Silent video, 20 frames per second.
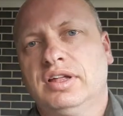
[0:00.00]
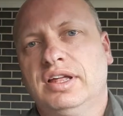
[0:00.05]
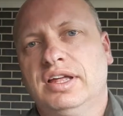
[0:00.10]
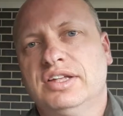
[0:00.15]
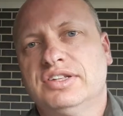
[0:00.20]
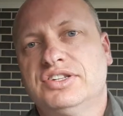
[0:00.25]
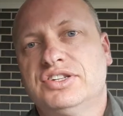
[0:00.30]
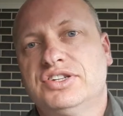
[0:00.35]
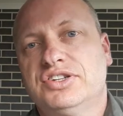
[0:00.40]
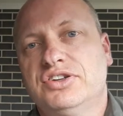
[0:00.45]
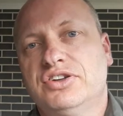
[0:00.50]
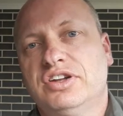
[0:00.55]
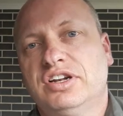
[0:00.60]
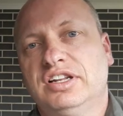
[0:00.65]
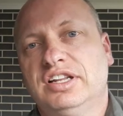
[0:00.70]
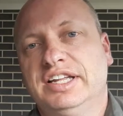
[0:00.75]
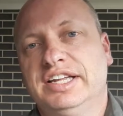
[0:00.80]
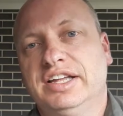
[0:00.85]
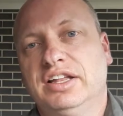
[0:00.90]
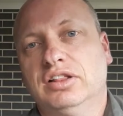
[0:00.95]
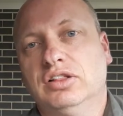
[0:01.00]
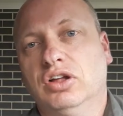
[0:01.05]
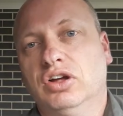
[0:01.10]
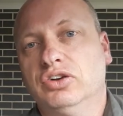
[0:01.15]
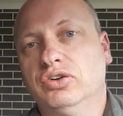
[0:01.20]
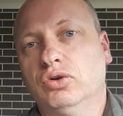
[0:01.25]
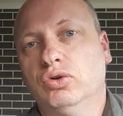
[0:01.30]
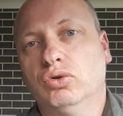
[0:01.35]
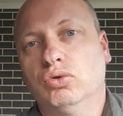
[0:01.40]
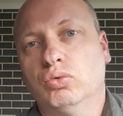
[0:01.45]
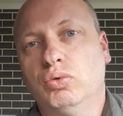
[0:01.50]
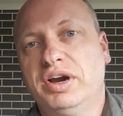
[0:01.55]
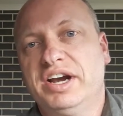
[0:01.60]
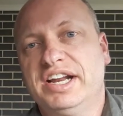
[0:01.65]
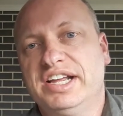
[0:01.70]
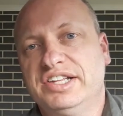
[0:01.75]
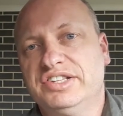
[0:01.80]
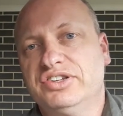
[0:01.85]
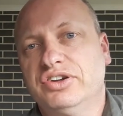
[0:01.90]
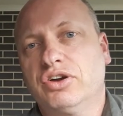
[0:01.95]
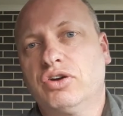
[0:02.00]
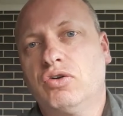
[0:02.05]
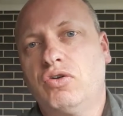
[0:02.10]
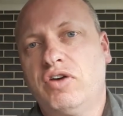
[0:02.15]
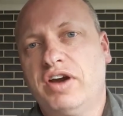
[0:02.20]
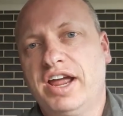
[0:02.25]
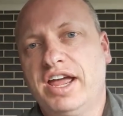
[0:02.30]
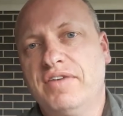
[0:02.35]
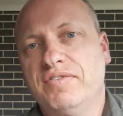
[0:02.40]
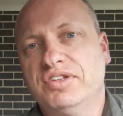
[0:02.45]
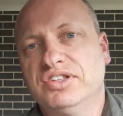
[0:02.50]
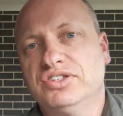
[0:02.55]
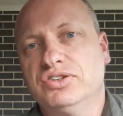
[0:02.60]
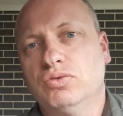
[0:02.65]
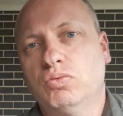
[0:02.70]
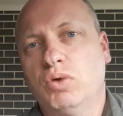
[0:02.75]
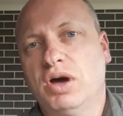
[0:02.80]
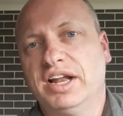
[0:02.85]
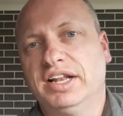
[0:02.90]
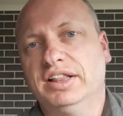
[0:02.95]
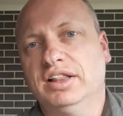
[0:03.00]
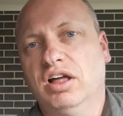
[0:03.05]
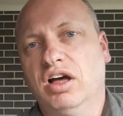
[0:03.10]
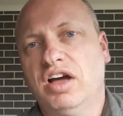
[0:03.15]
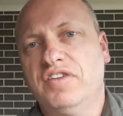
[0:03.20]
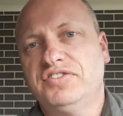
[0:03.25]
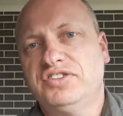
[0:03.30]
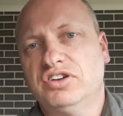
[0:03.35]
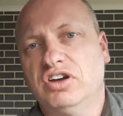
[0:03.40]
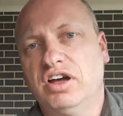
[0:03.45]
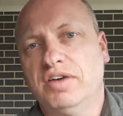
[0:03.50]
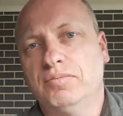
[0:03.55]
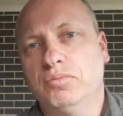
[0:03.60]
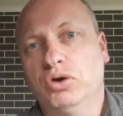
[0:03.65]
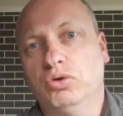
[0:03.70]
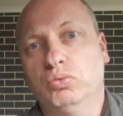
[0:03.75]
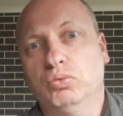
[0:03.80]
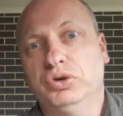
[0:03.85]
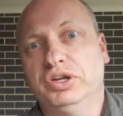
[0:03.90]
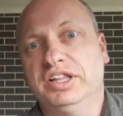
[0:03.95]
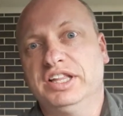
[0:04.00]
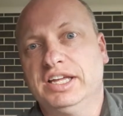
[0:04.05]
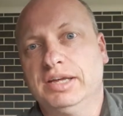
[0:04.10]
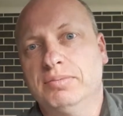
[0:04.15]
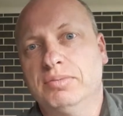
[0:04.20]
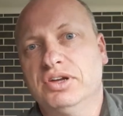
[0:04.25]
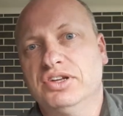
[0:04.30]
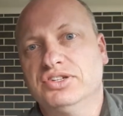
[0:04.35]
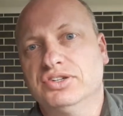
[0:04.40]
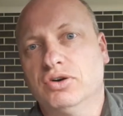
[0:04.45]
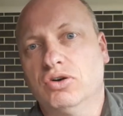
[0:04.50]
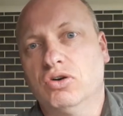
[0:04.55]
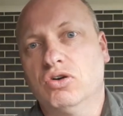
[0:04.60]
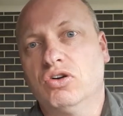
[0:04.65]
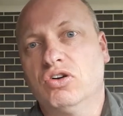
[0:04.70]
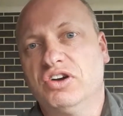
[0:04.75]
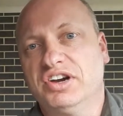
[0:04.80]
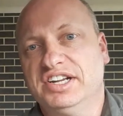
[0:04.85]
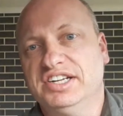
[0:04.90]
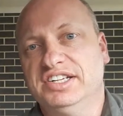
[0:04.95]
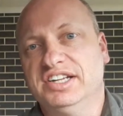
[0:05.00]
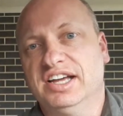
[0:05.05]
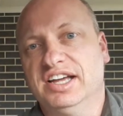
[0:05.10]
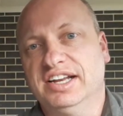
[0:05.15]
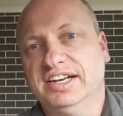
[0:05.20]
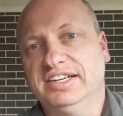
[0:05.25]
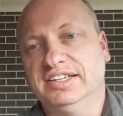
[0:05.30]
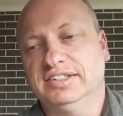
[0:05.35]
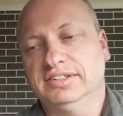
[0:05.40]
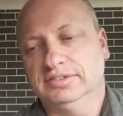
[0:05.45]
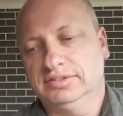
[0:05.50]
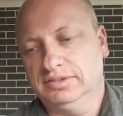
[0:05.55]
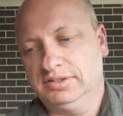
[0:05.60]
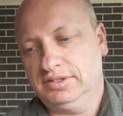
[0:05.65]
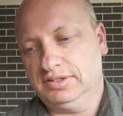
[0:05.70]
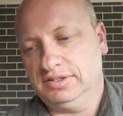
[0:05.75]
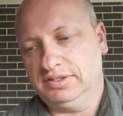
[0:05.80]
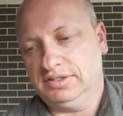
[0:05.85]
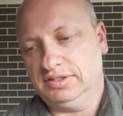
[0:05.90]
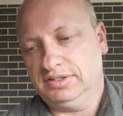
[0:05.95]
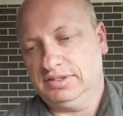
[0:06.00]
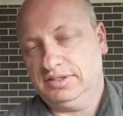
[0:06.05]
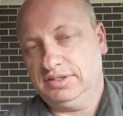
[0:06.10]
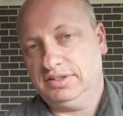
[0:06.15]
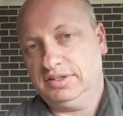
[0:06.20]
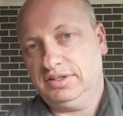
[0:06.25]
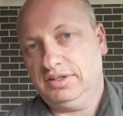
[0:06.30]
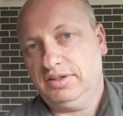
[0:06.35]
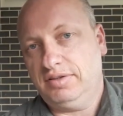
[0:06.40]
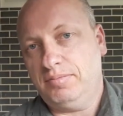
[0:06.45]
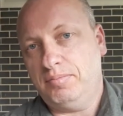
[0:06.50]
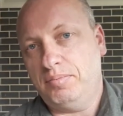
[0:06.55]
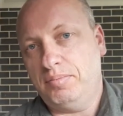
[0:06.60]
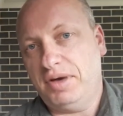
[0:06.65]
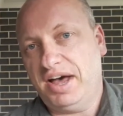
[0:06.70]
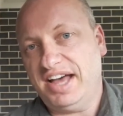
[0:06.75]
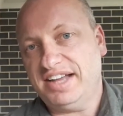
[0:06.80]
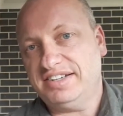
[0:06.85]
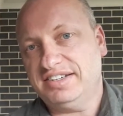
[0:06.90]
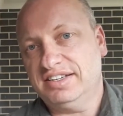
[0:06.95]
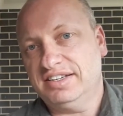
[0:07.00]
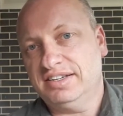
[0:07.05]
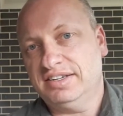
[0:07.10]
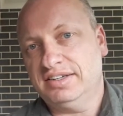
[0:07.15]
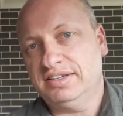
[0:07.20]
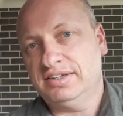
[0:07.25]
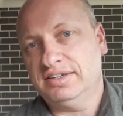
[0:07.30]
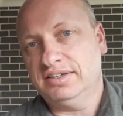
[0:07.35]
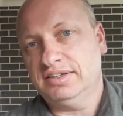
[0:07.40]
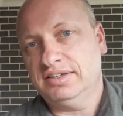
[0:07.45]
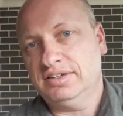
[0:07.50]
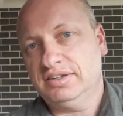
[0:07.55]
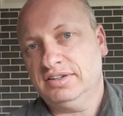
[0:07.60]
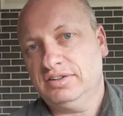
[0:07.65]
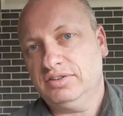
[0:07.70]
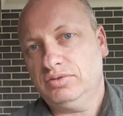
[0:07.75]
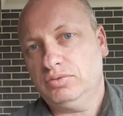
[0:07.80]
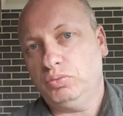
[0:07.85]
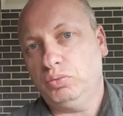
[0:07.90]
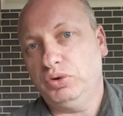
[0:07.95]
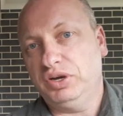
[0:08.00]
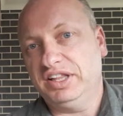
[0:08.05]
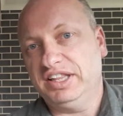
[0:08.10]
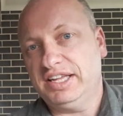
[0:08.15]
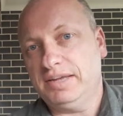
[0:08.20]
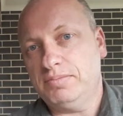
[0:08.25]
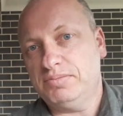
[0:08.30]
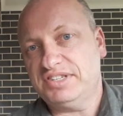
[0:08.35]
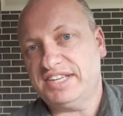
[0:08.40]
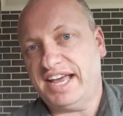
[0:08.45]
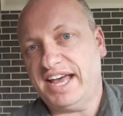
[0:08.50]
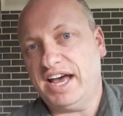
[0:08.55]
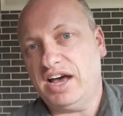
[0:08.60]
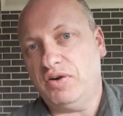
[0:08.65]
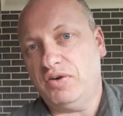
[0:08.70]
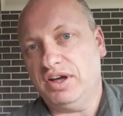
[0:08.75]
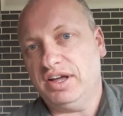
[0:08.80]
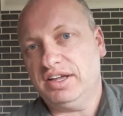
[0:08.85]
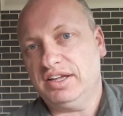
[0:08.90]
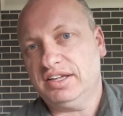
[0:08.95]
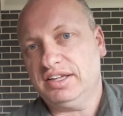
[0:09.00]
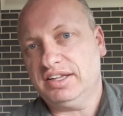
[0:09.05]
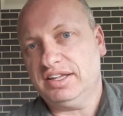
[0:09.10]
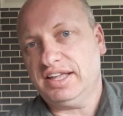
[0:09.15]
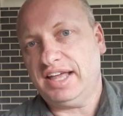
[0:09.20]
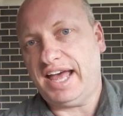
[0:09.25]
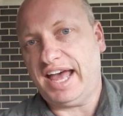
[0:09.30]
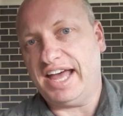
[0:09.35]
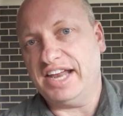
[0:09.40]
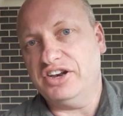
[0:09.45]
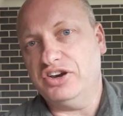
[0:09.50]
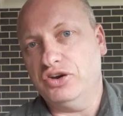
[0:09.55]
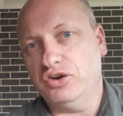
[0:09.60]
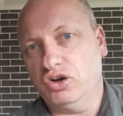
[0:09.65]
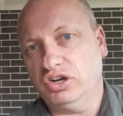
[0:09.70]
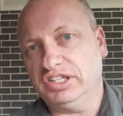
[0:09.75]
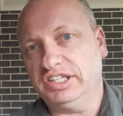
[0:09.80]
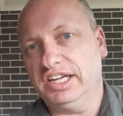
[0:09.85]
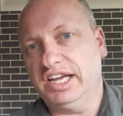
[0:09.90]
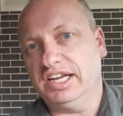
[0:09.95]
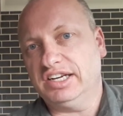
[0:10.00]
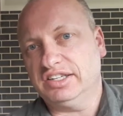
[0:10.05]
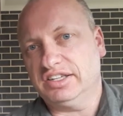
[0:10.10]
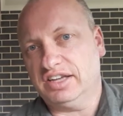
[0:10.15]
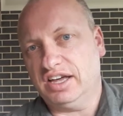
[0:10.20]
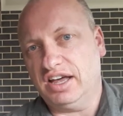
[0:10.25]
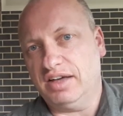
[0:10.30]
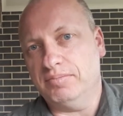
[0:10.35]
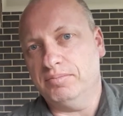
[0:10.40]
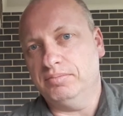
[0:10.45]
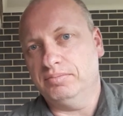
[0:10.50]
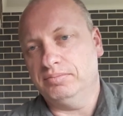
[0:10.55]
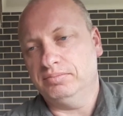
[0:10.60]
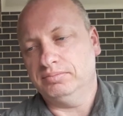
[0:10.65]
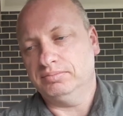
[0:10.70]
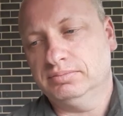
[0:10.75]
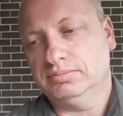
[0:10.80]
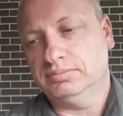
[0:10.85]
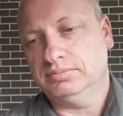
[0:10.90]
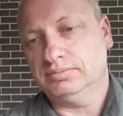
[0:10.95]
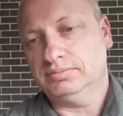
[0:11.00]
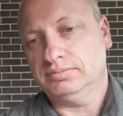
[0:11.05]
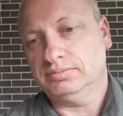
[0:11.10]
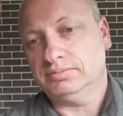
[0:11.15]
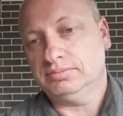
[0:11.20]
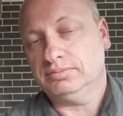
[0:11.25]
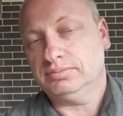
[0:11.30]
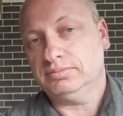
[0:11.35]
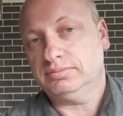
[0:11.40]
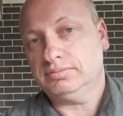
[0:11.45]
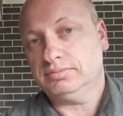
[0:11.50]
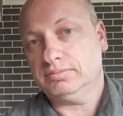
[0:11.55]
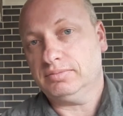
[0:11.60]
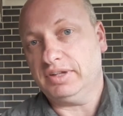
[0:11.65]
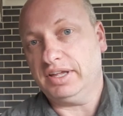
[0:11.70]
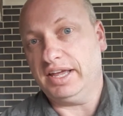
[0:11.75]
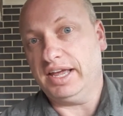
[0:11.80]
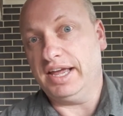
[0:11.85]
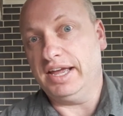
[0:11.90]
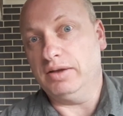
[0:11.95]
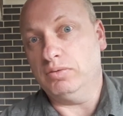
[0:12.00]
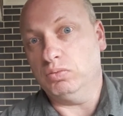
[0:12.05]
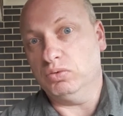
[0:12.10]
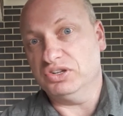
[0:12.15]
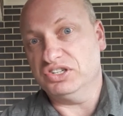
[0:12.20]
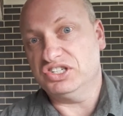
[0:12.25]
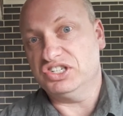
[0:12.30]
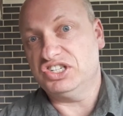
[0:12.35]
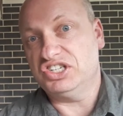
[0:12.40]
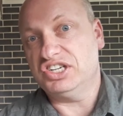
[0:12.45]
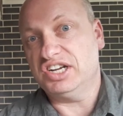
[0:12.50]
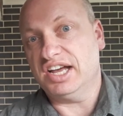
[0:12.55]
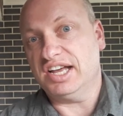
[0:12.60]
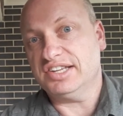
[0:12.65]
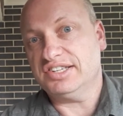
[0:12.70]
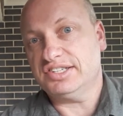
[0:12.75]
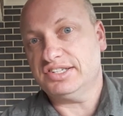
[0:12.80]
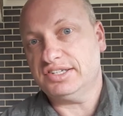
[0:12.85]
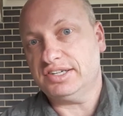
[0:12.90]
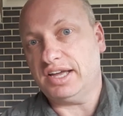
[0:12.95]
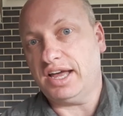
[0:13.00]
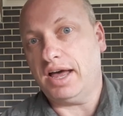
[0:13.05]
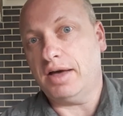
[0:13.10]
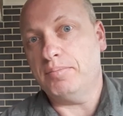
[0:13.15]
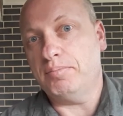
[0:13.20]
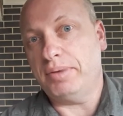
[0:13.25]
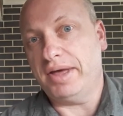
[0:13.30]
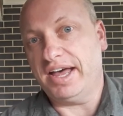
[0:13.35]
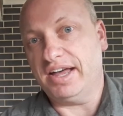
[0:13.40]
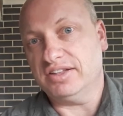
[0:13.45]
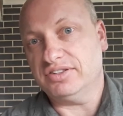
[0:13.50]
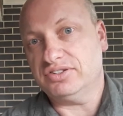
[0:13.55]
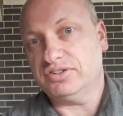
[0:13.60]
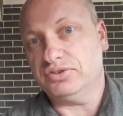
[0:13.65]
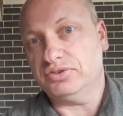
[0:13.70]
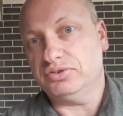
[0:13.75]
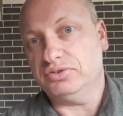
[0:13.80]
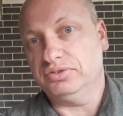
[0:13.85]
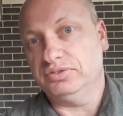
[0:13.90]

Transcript: It's certainly a lot already to cram into one lifetime what William has already done. But William's hour had not yet come. It was just about to.